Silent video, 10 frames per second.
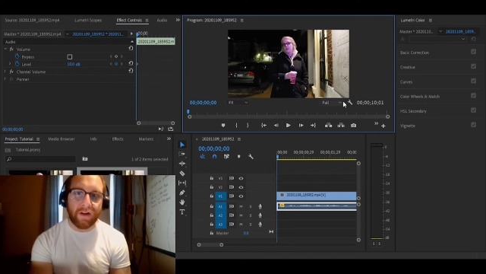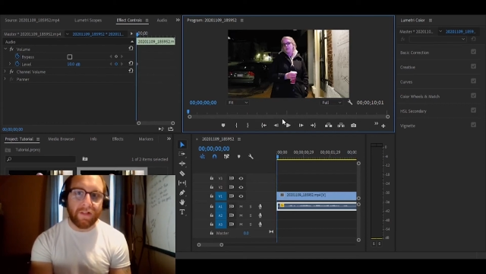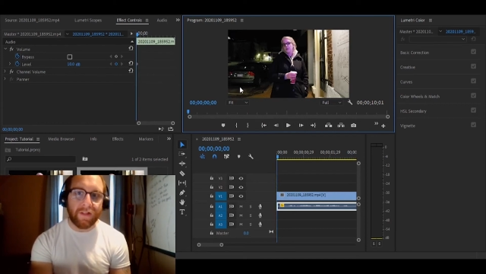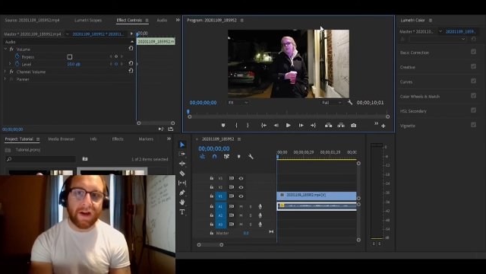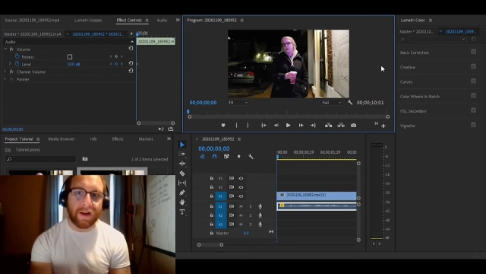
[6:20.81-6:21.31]

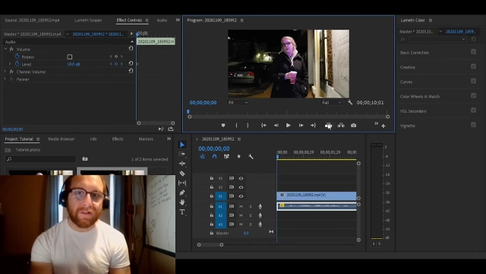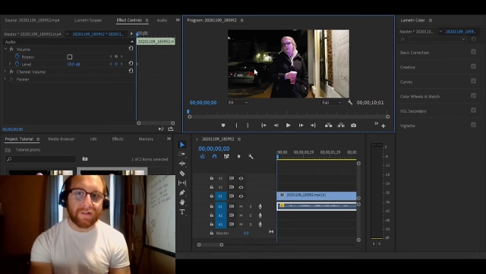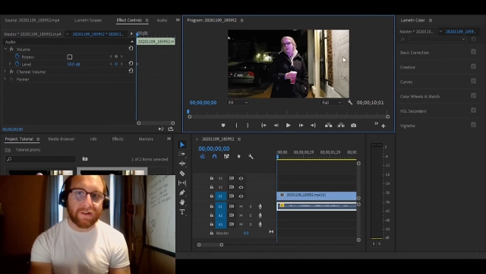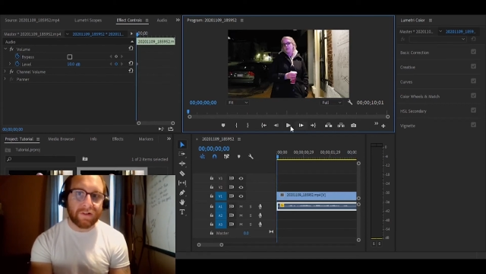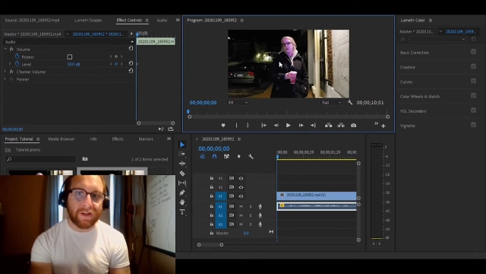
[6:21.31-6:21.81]
that
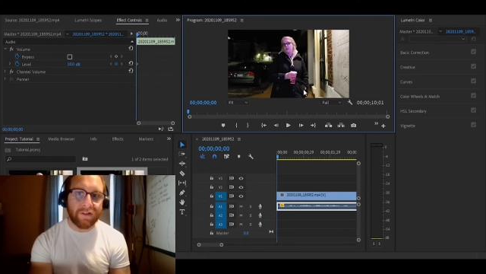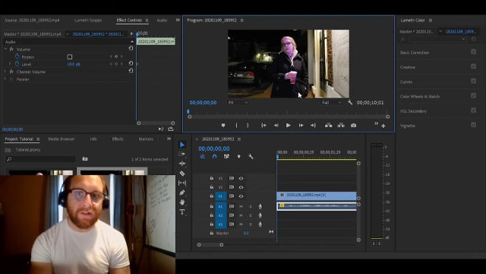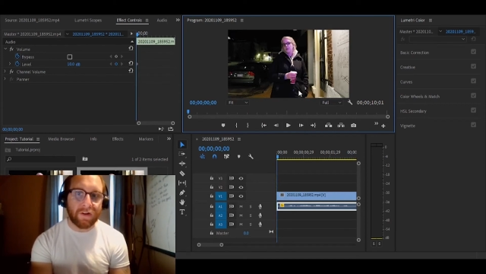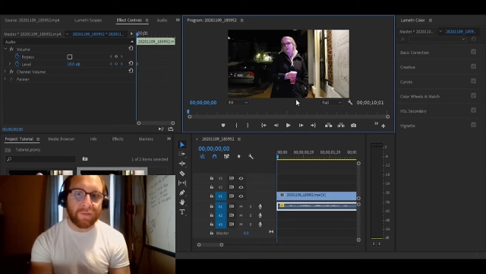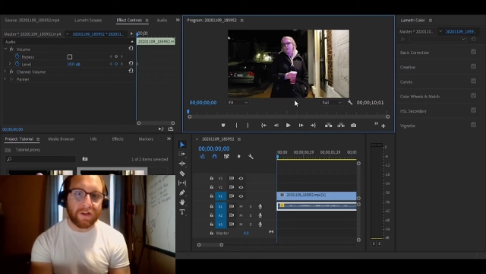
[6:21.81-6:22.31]
cleans
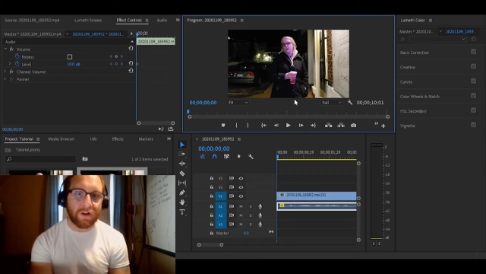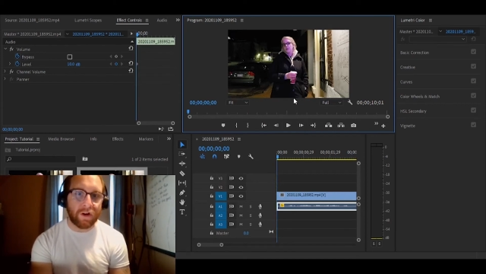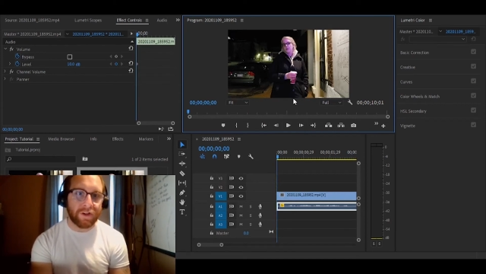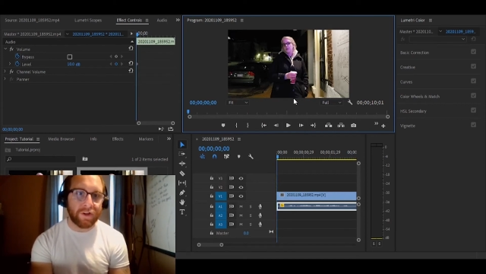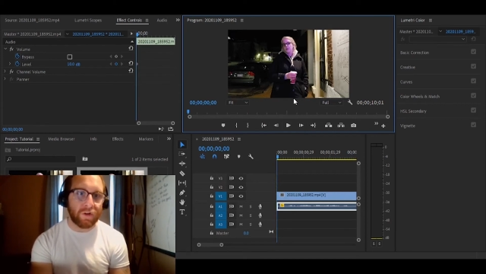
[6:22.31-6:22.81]
up the
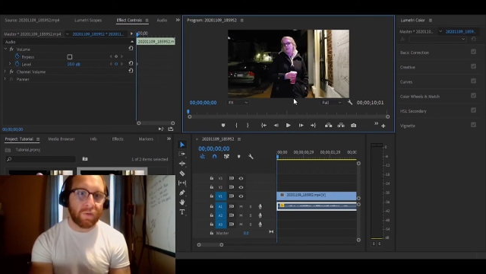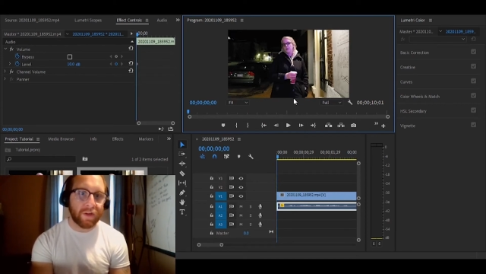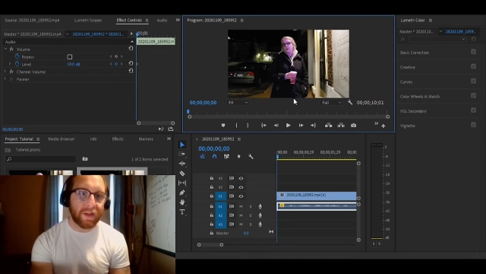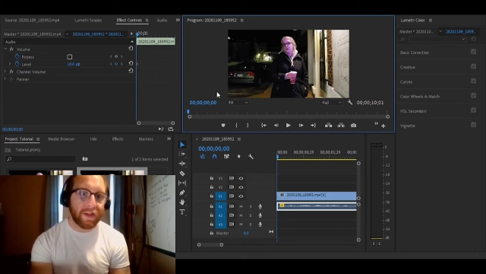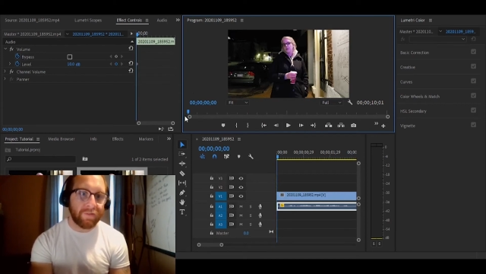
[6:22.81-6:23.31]
audio
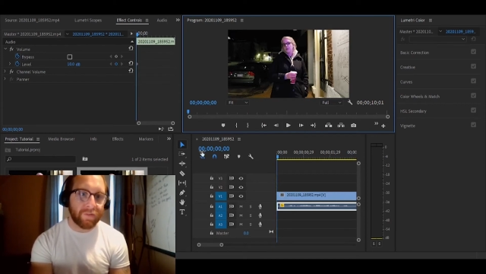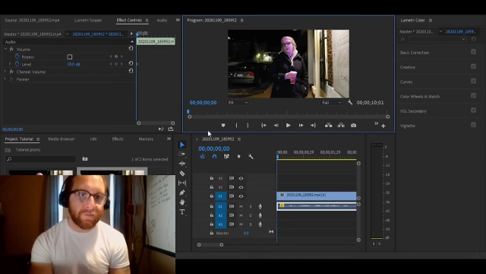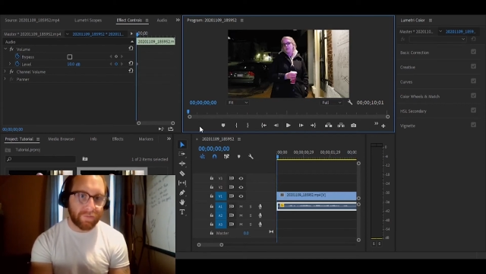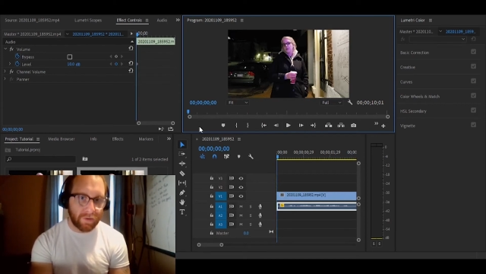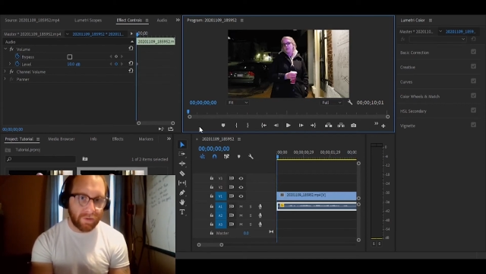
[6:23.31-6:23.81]
even
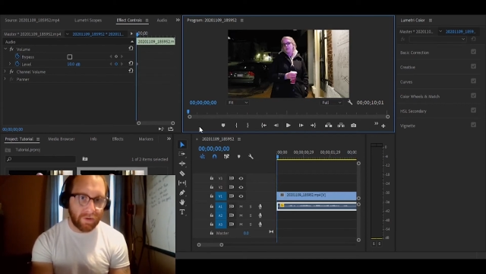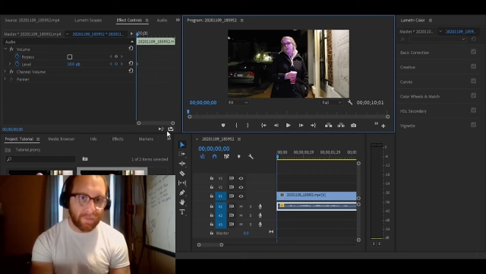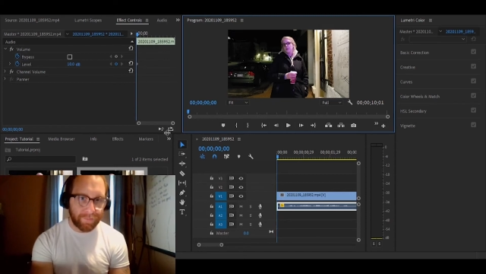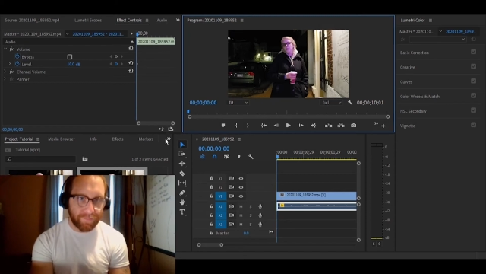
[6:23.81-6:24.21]
further.